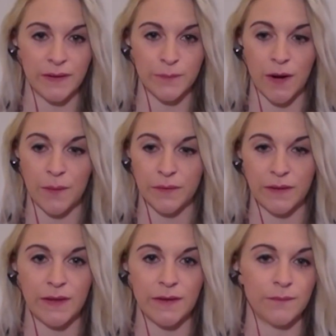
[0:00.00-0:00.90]

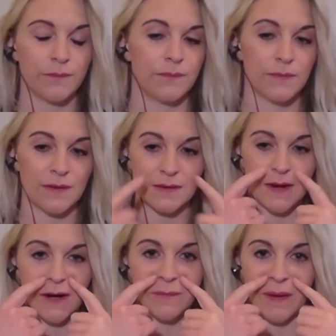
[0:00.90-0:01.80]
properly, this
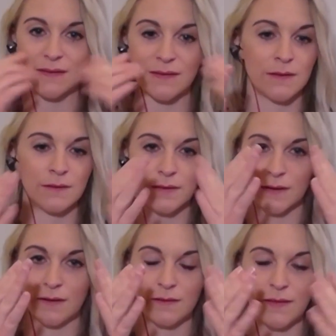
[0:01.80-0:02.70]
entire maxilla
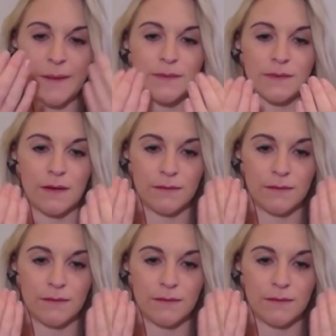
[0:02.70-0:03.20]
going to collapse,